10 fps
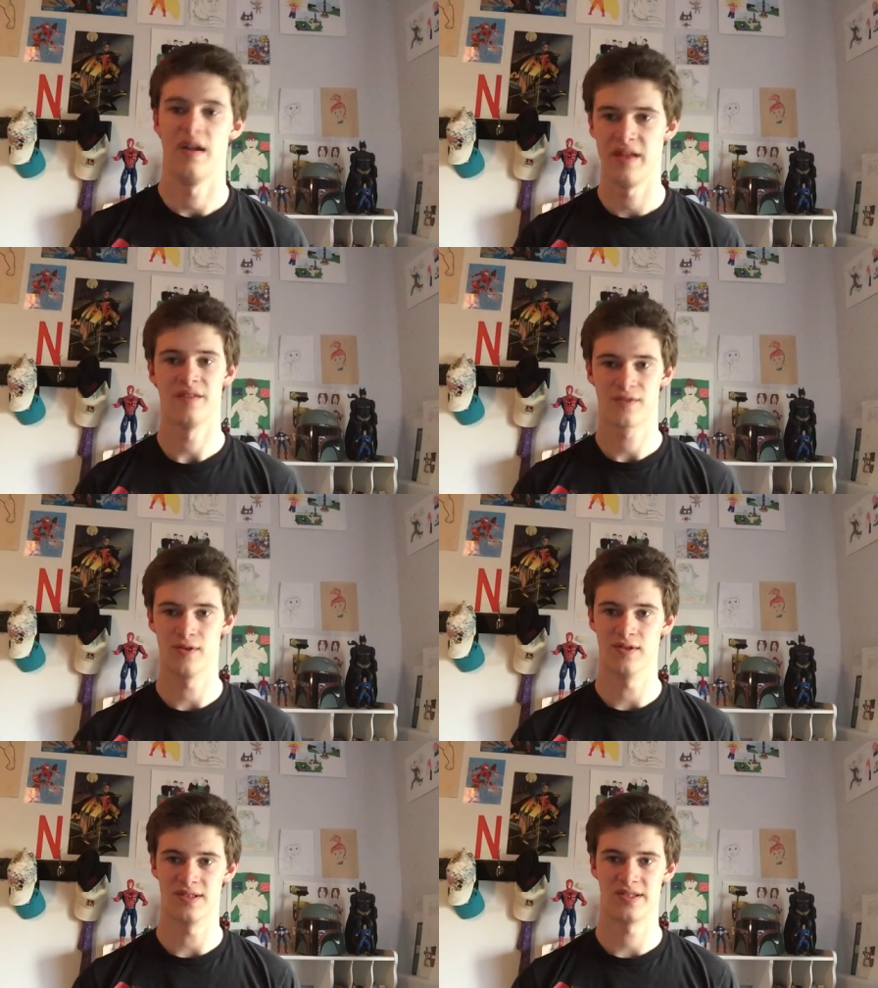And then, of
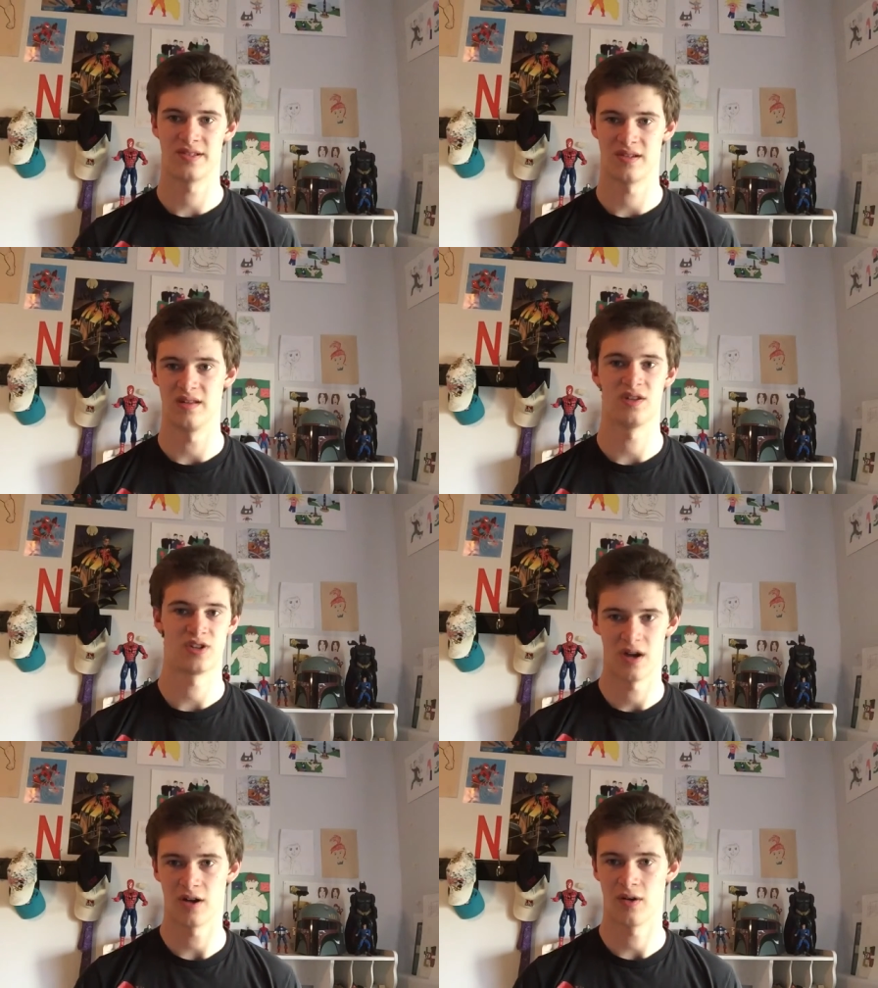course, in the
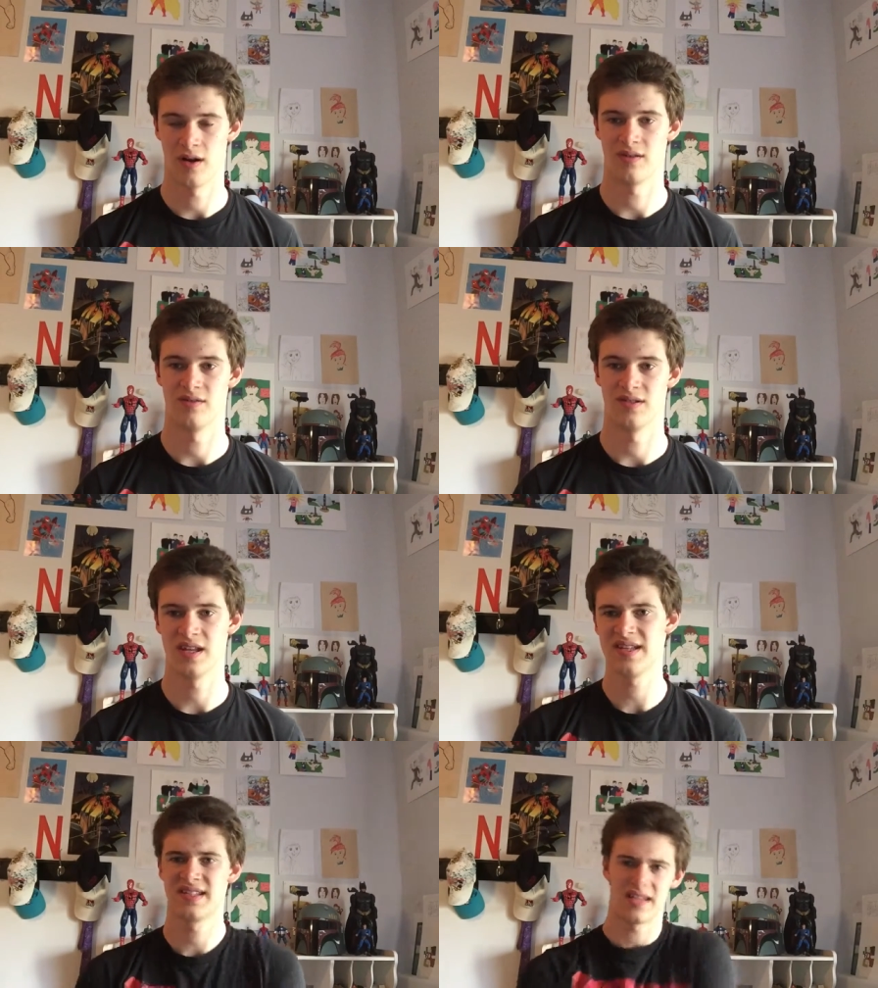Shannara Chronicles,
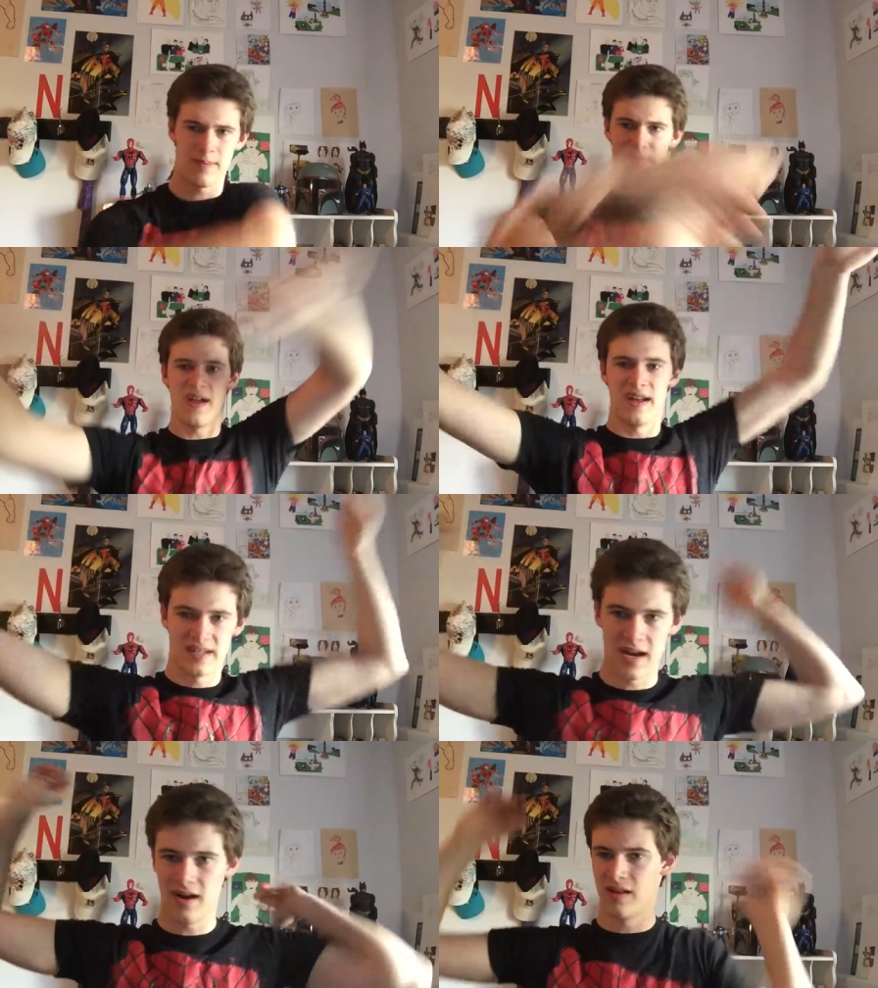they skip that
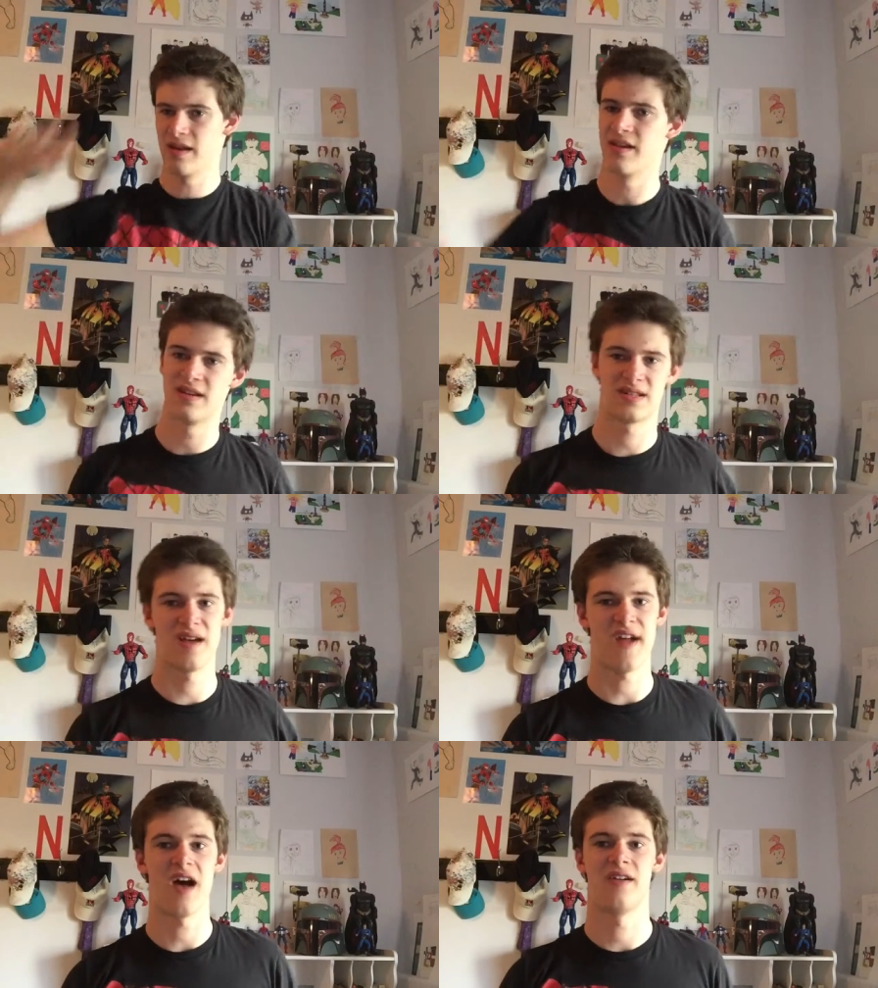entirely. They just
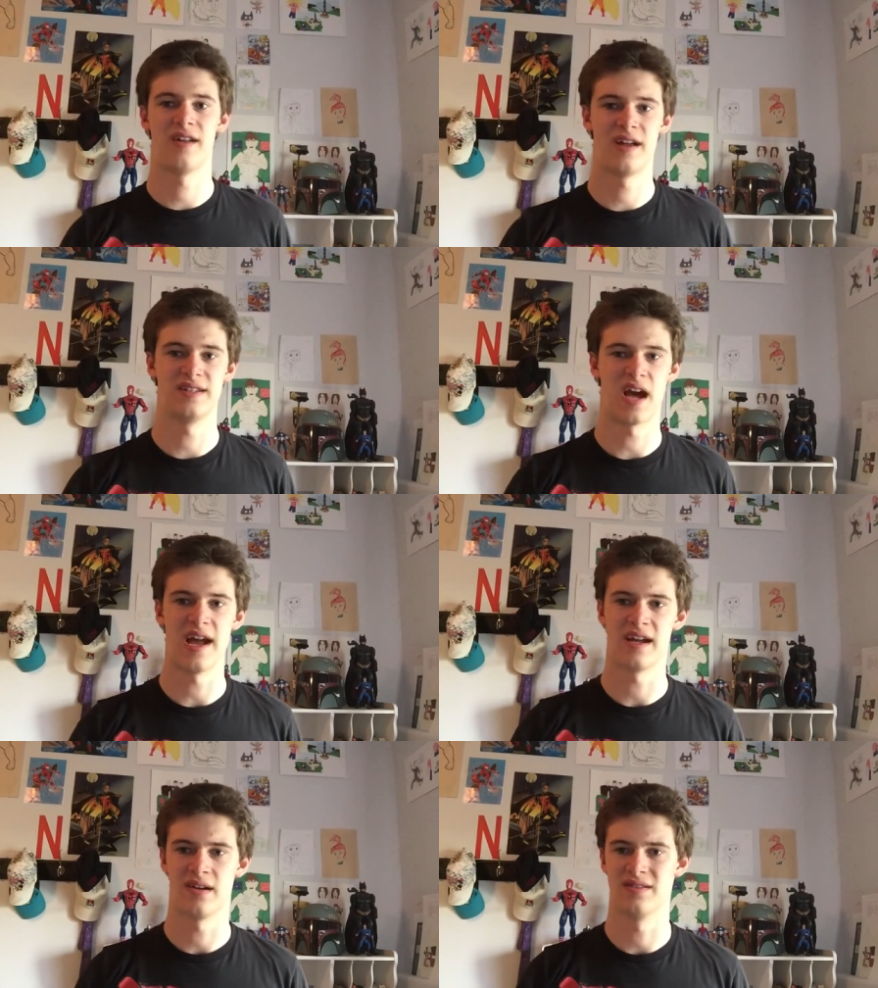have Al-Anon
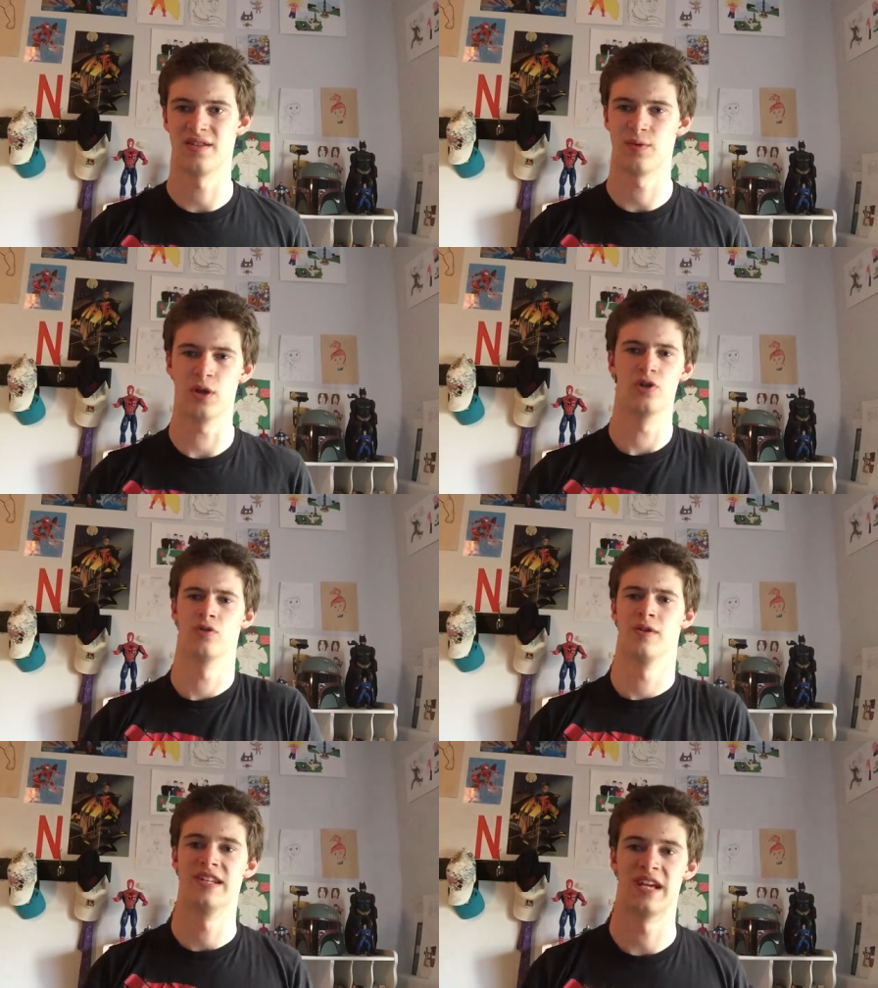dying on this weird druid